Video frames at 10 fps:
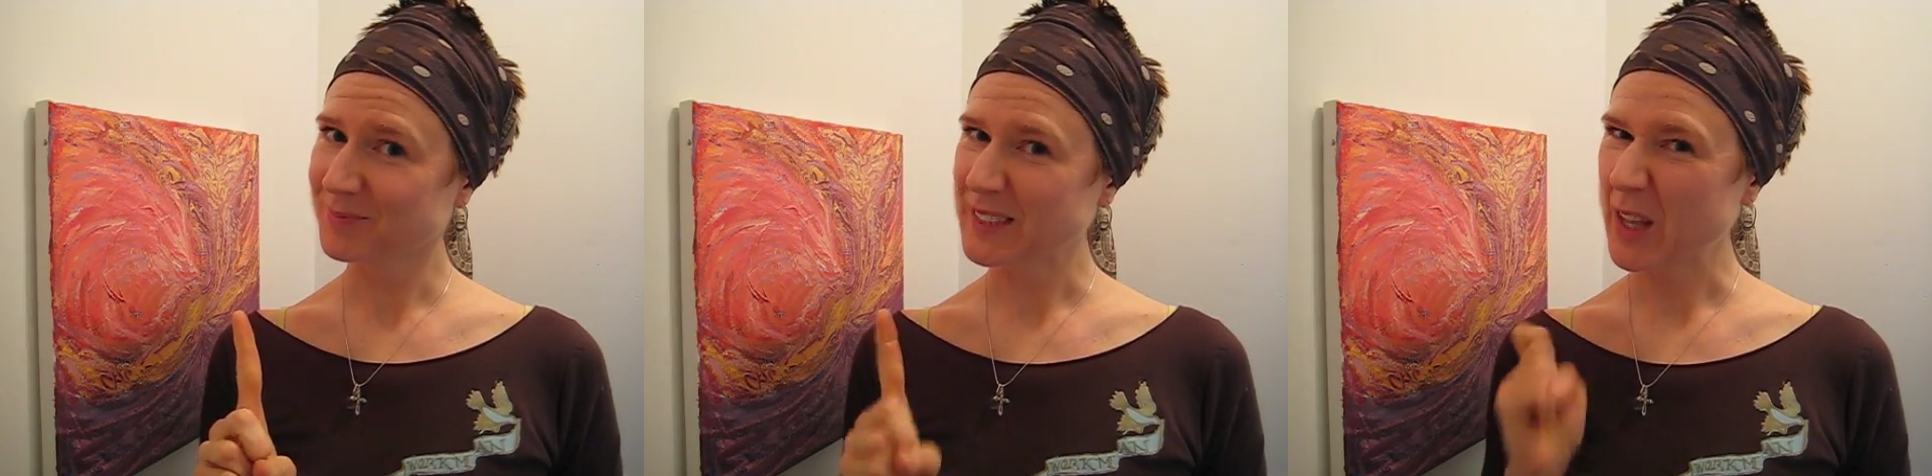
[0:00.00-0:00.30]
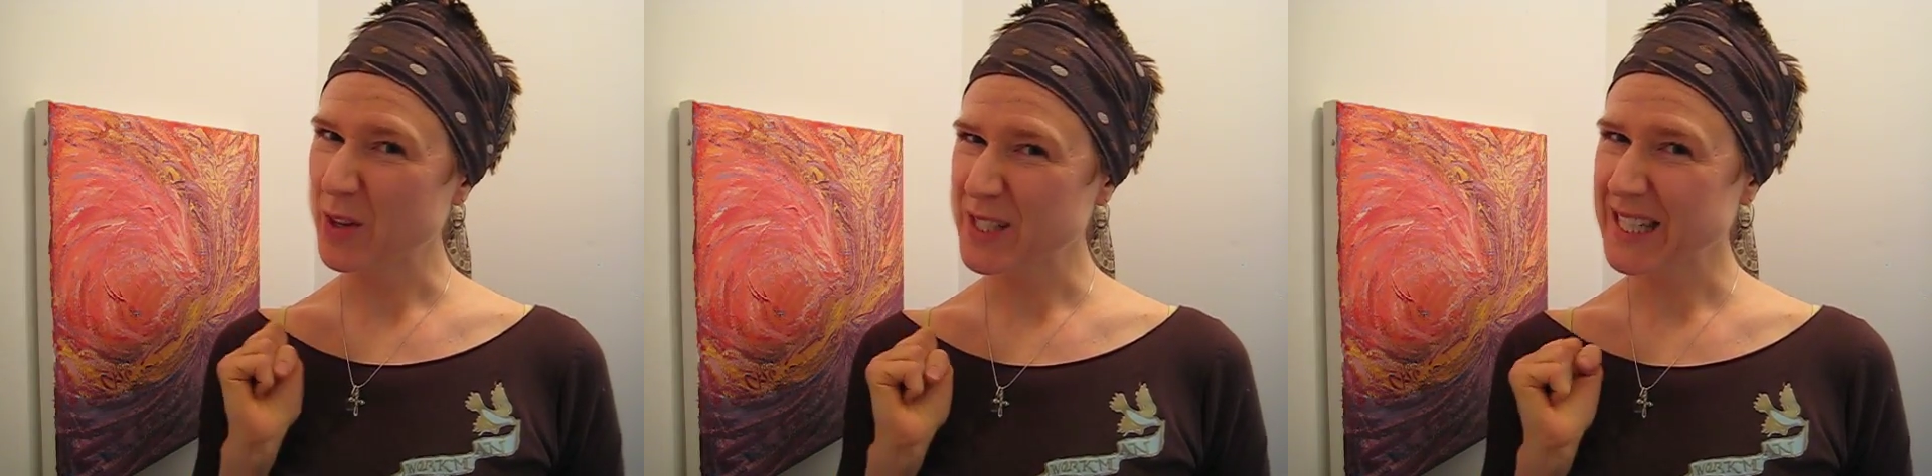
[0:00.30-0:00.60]
Now
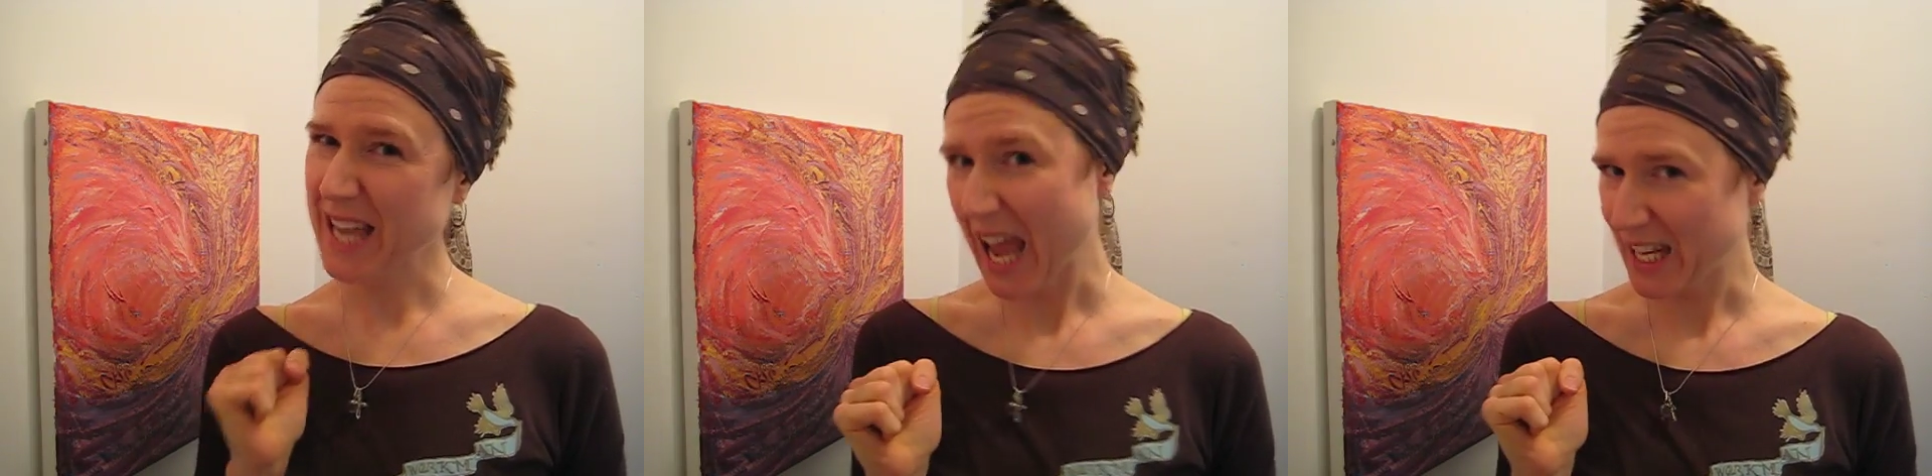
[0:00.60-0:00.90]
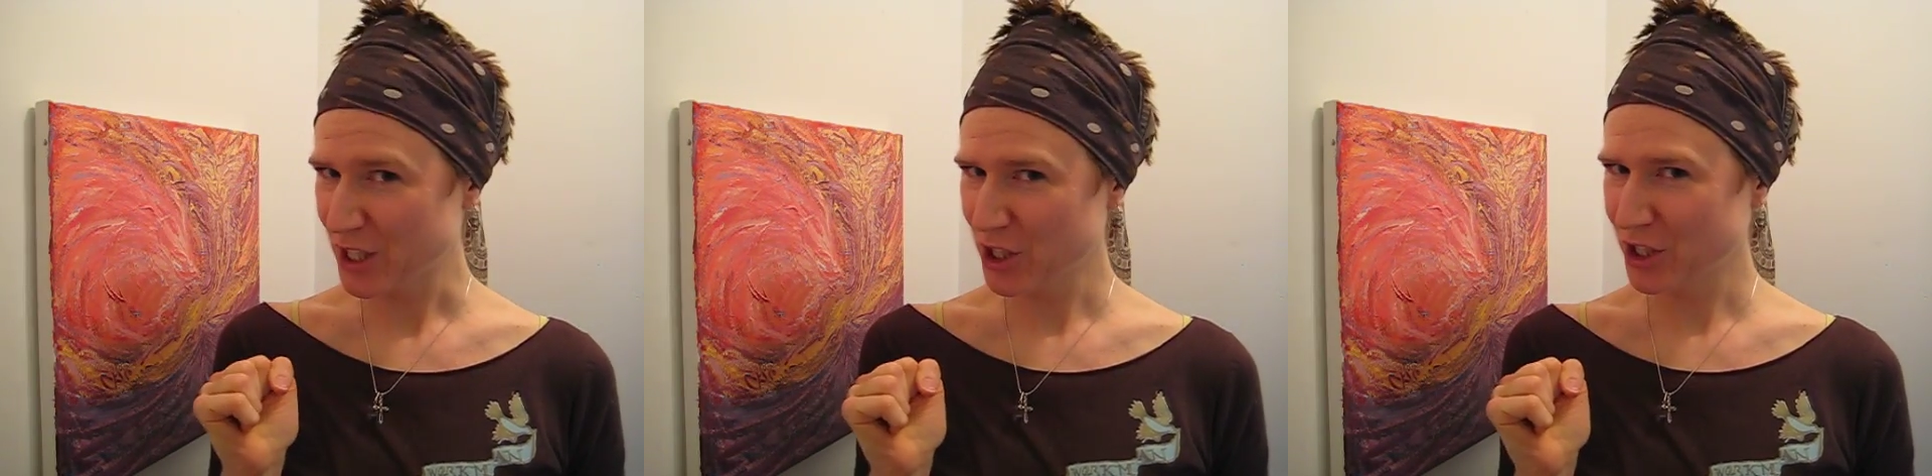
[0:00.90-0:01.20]
there's a
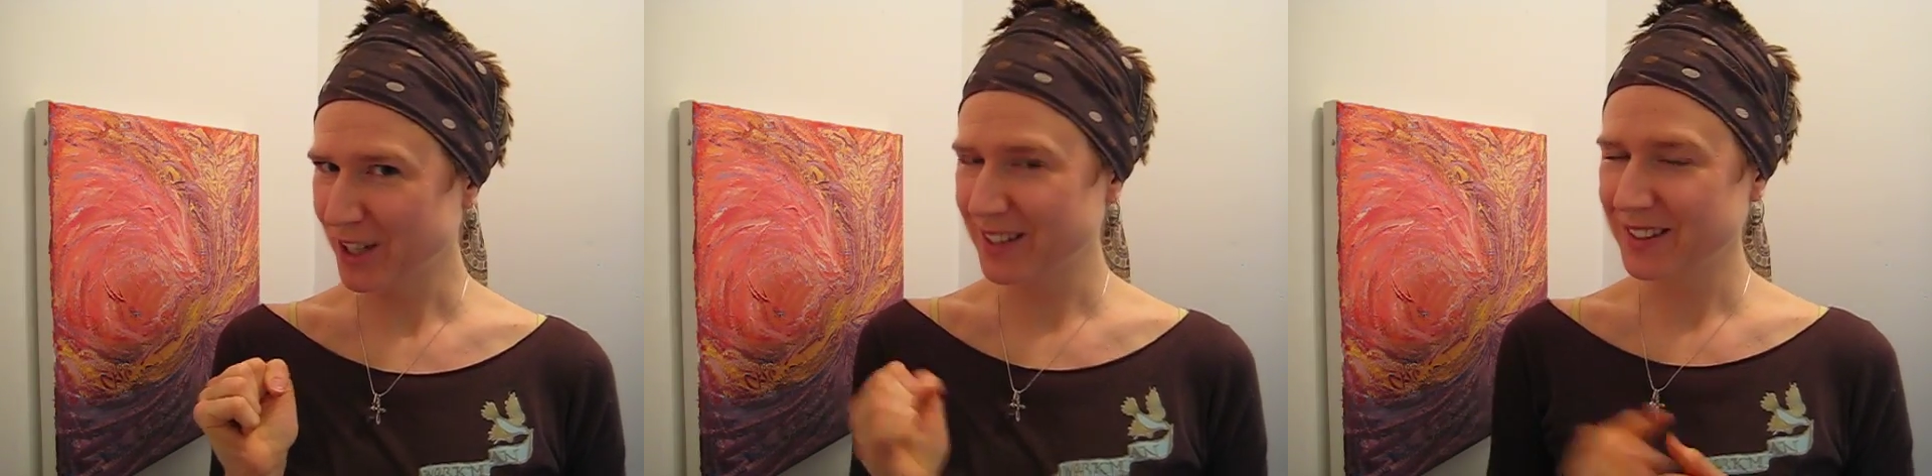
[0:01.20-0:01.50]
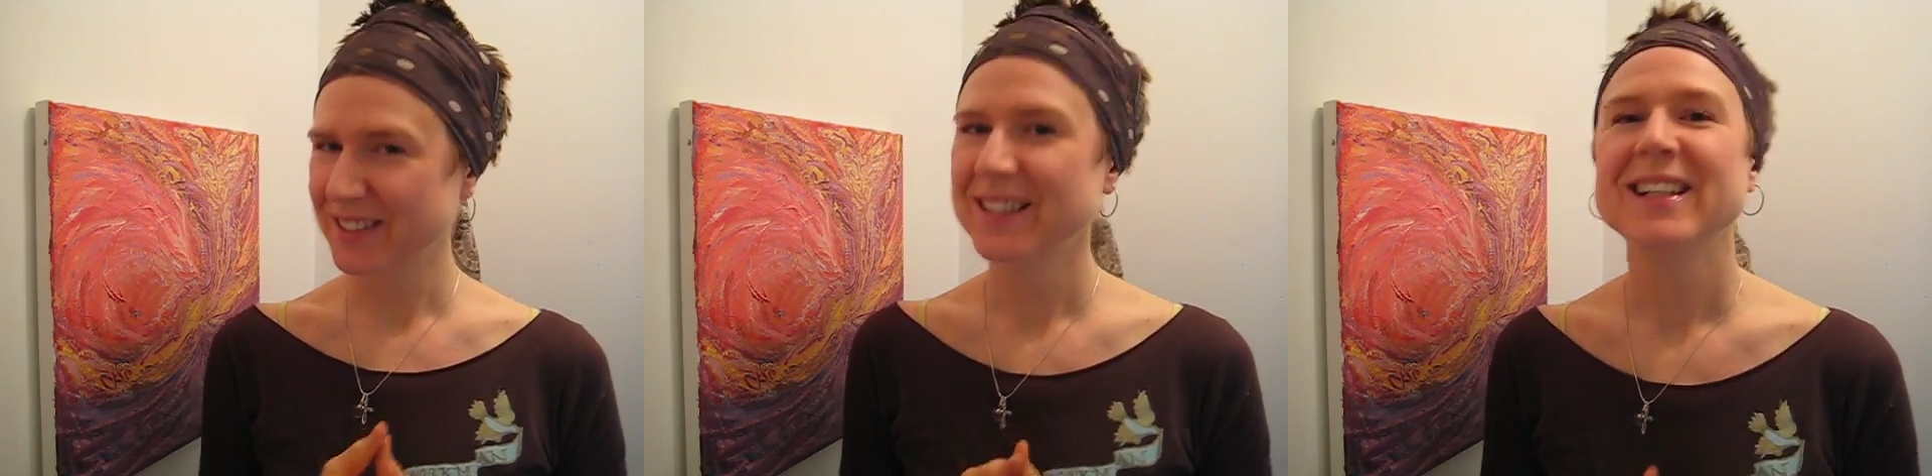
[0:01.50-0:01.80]
catch.
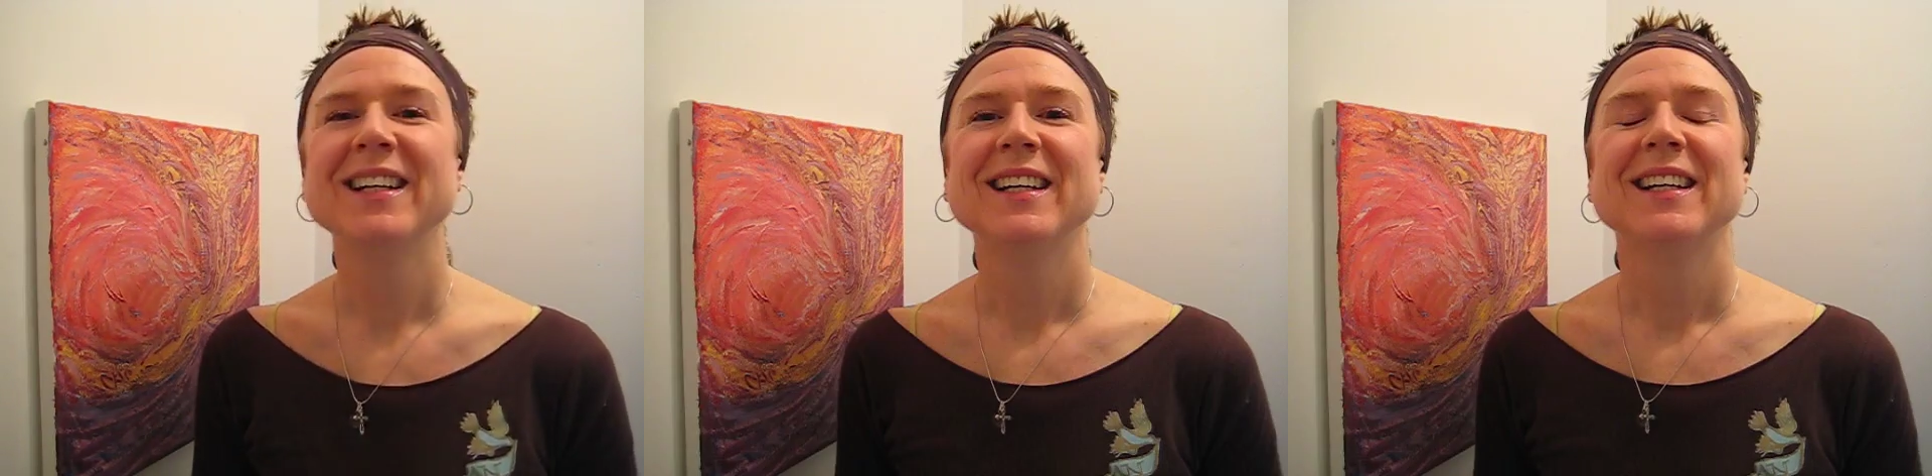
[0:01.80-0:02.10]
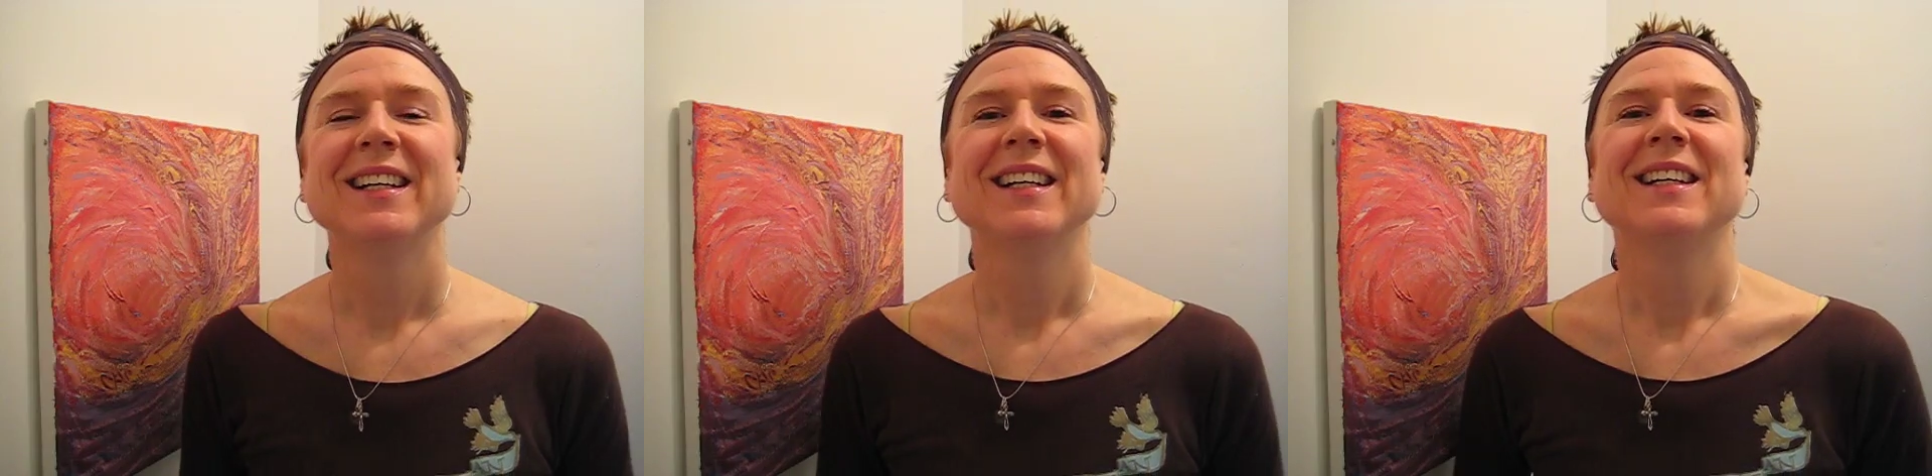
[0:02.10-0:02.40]

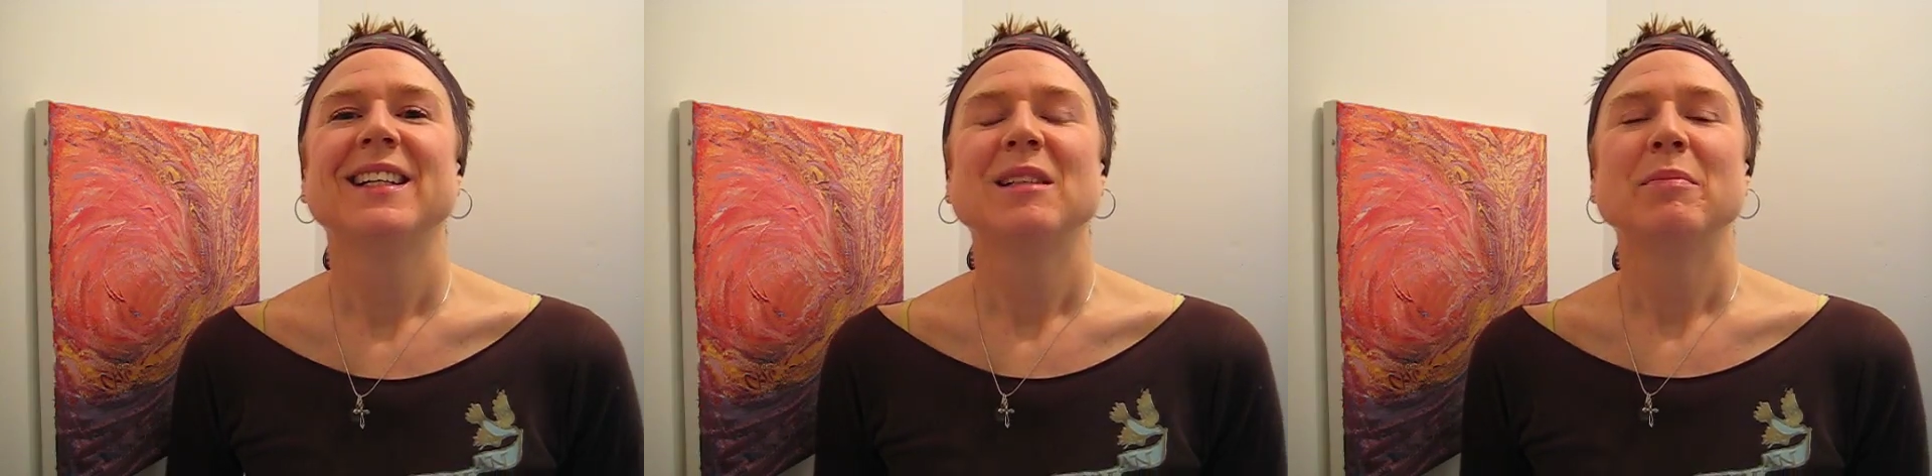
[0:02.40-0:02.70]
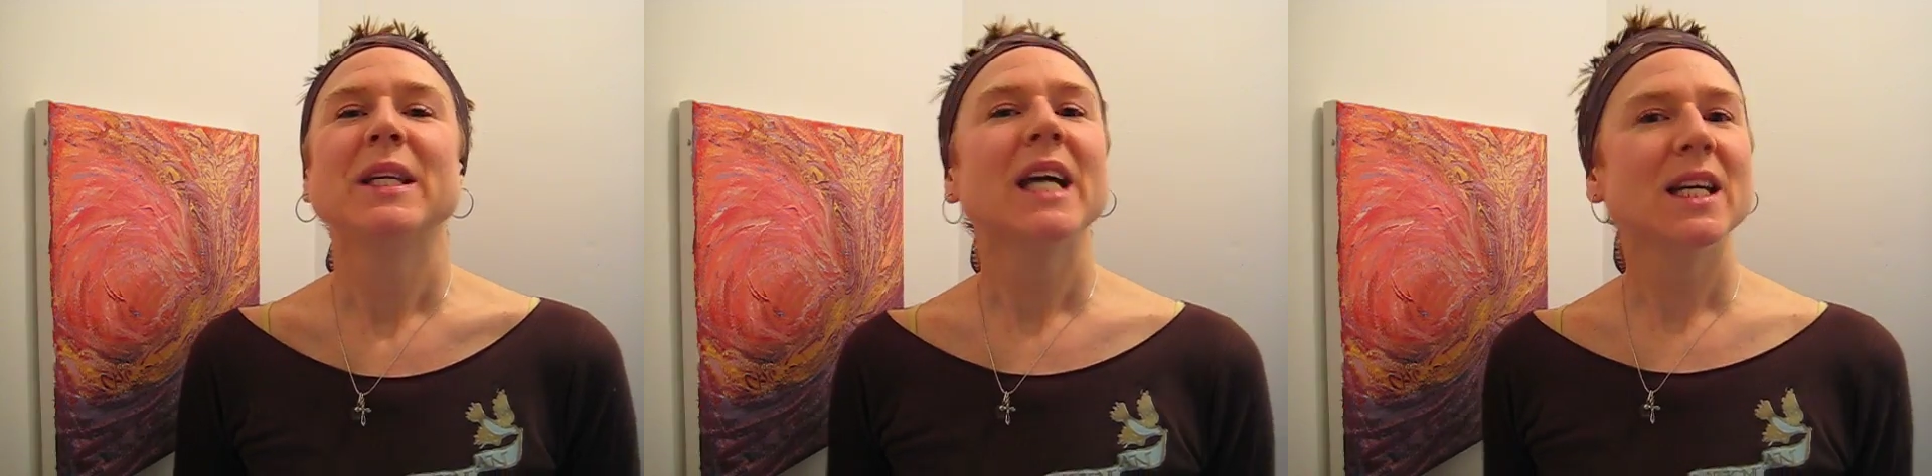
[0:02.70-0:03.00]

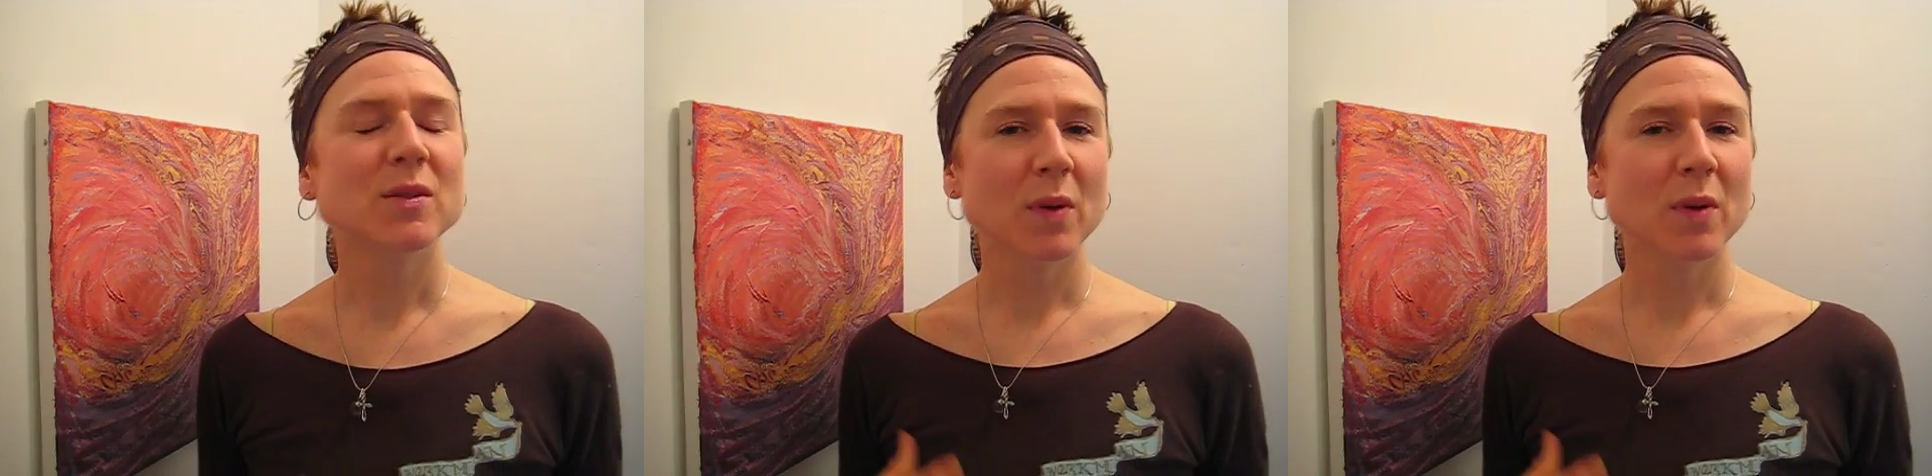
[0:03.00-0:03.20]
Because